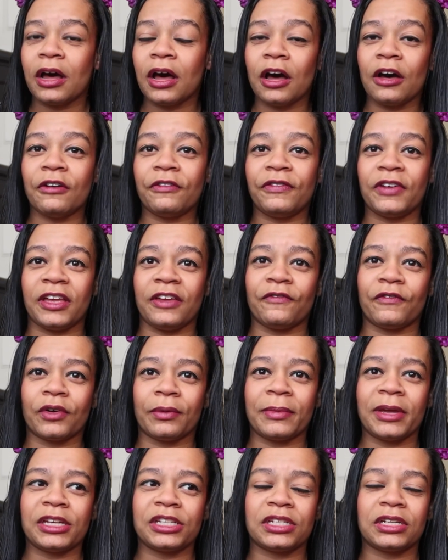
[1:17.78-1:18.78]
of
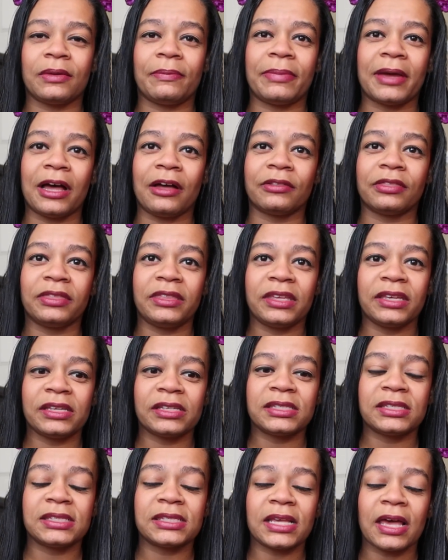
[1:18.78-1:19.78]
information about
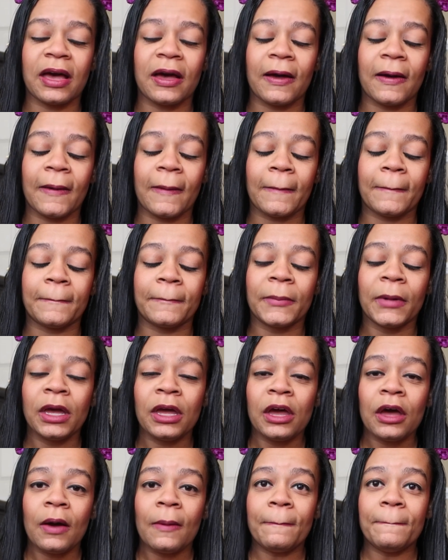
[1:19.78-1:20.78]
this,
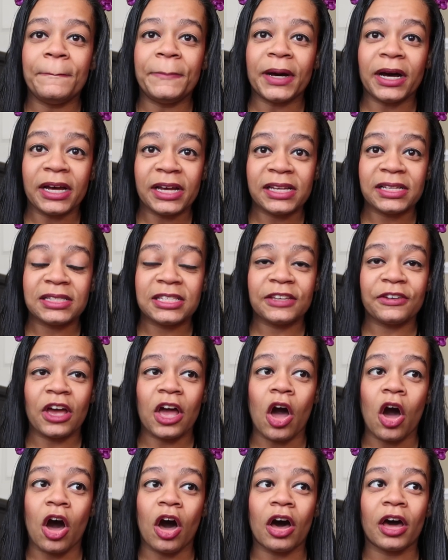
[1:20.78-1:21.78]
but
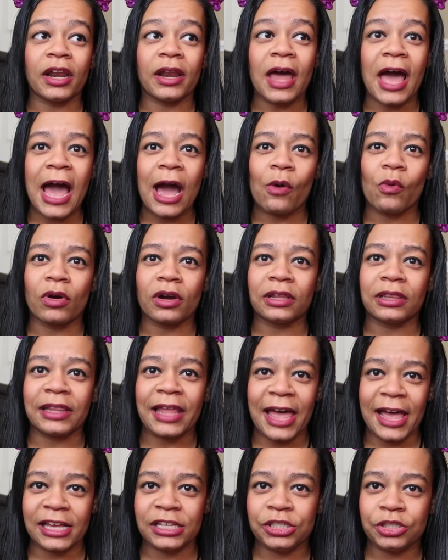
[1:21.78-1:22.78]
on our
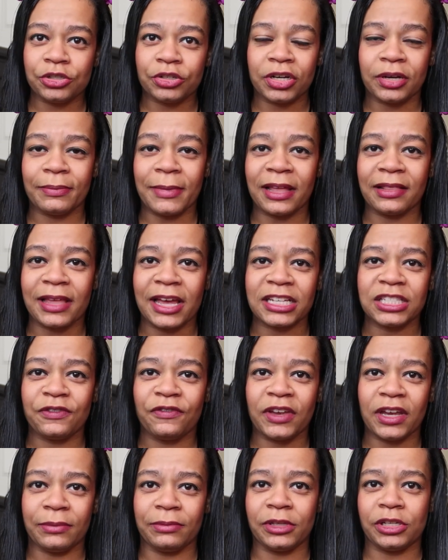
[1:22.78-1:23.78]
last trip, my last
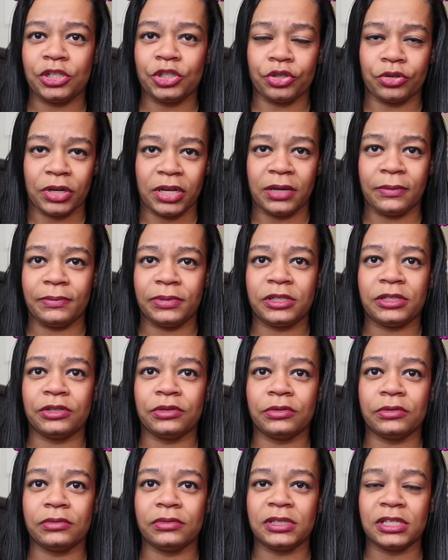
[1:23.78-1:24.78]
family trip
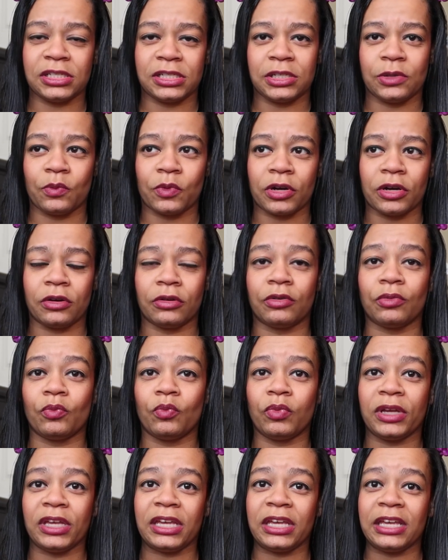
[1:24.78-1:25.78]
to Disney
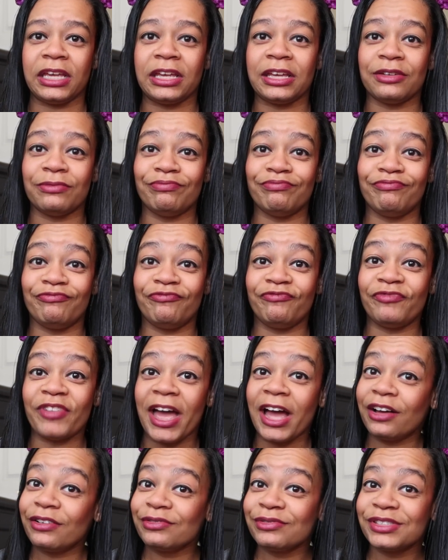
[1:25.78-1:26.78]
World, we
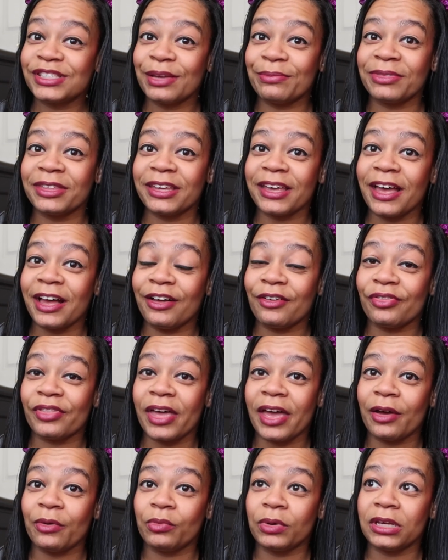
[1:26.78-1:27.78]
found something out
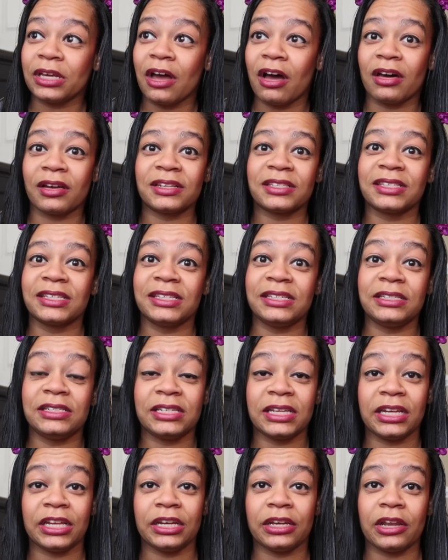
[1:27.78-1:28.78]
that we honestly
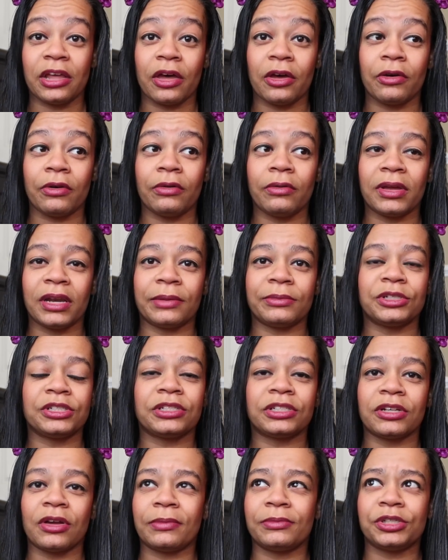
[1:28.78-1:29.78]
didn't know, and
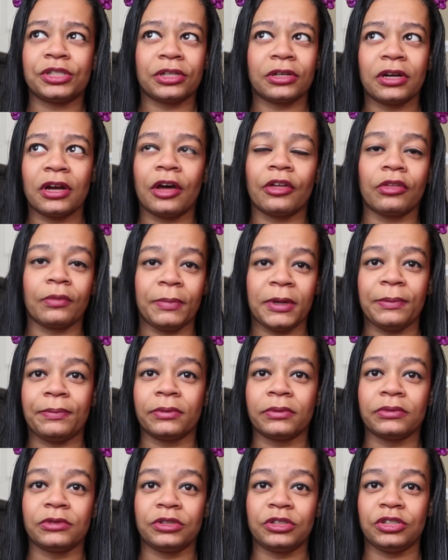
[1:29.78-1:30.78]
I'm sure other
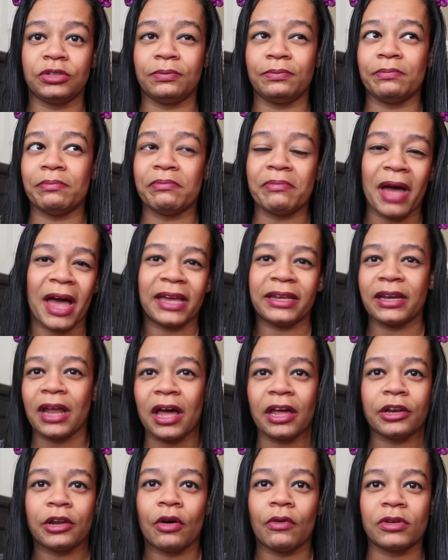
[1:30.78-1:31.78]
people might
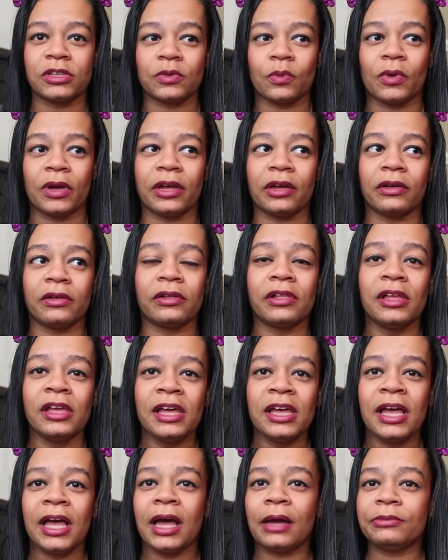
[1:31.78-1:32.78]
not know as well.
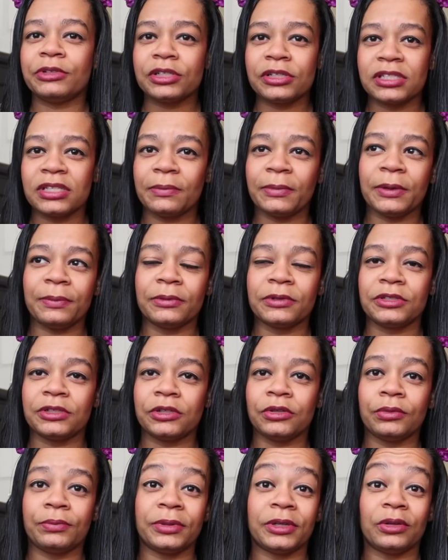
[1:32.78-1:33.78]
I'm sure some people
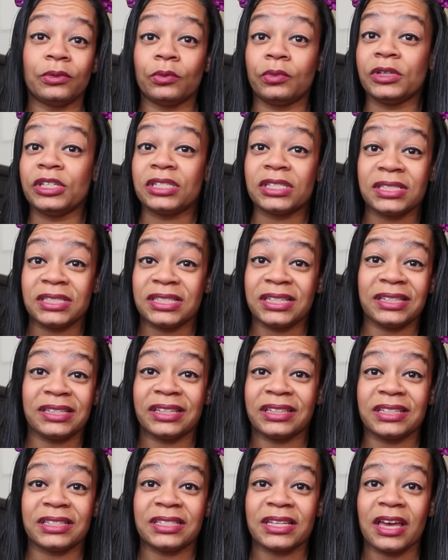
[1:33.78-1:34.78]
do, but we just
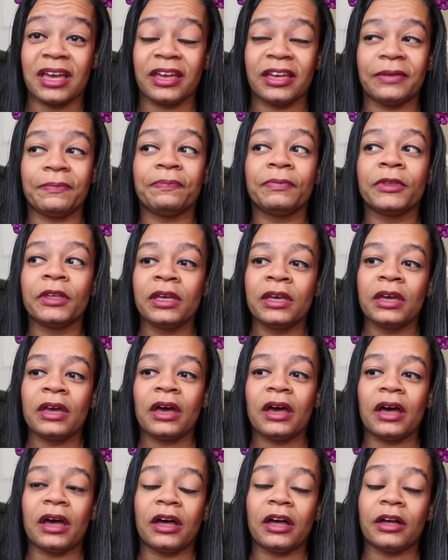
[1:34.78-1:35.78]
didn't at the time.
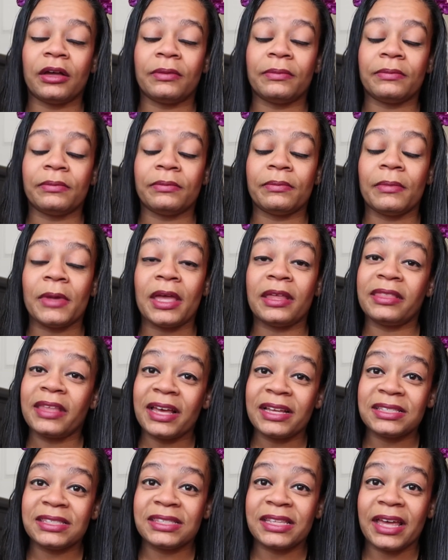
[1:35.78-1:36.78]
And
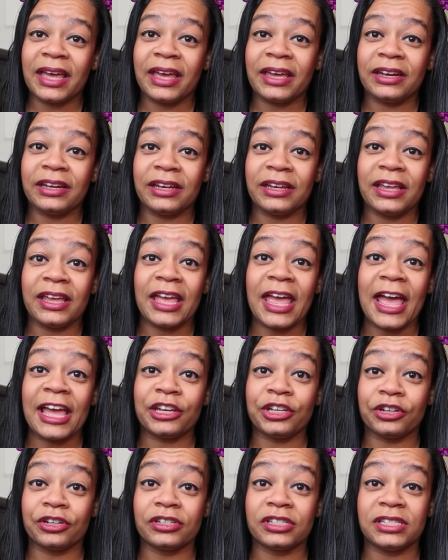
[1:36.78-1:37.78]
that's that
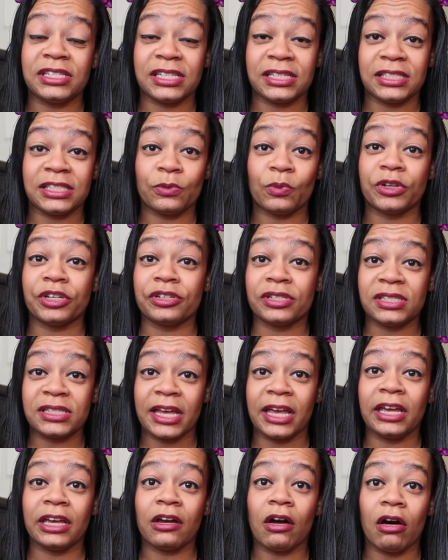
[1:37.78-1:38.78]
at your when you're
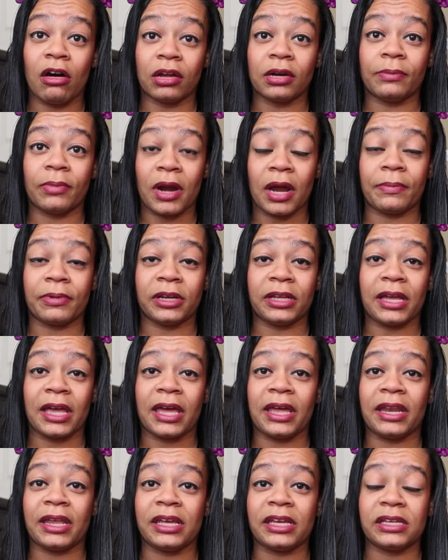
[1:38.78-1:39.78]
staying on property
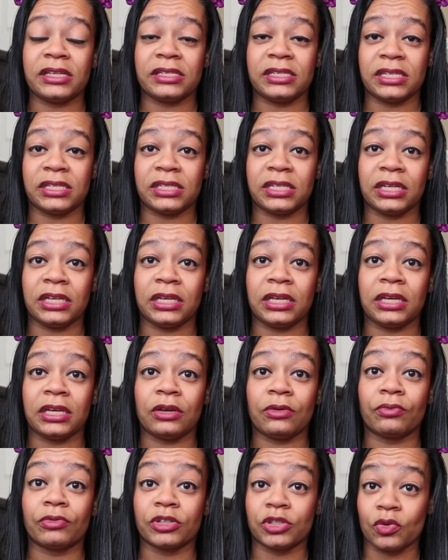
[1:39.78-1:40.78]
at a
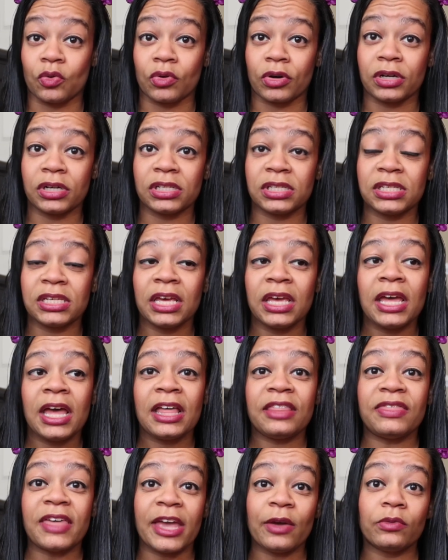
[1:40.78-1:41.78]
Disney resort,
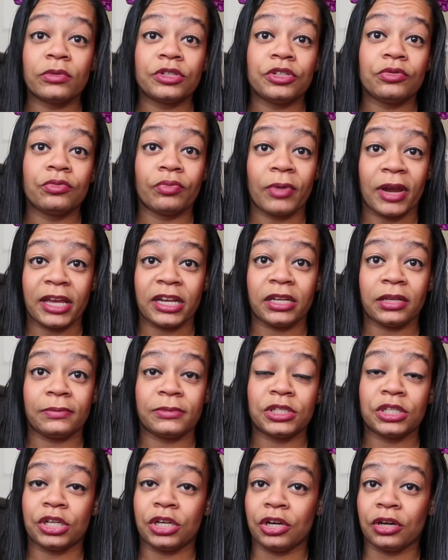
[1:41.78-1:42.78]
they will do
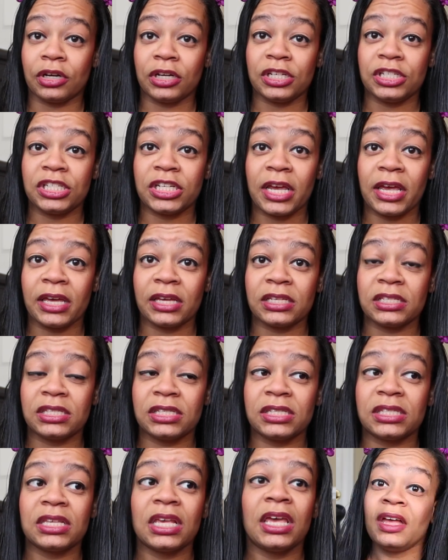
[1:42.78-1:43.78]
random security
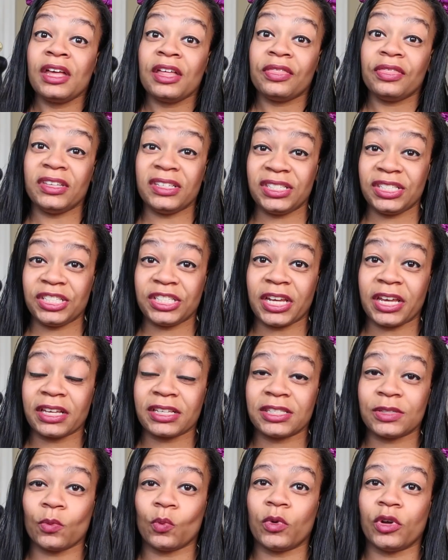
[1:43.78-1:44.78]
checks. These
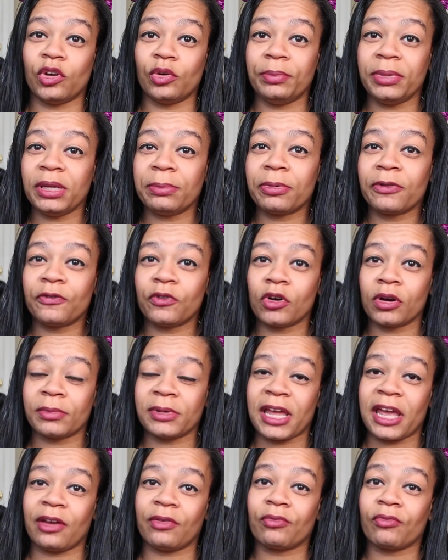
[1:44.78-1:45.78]
checks will be
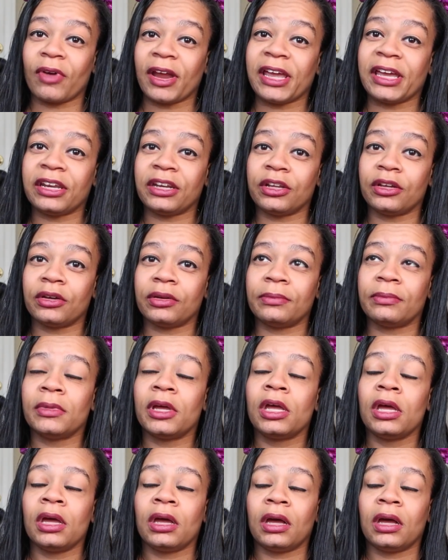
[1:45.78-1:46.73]
performed at random.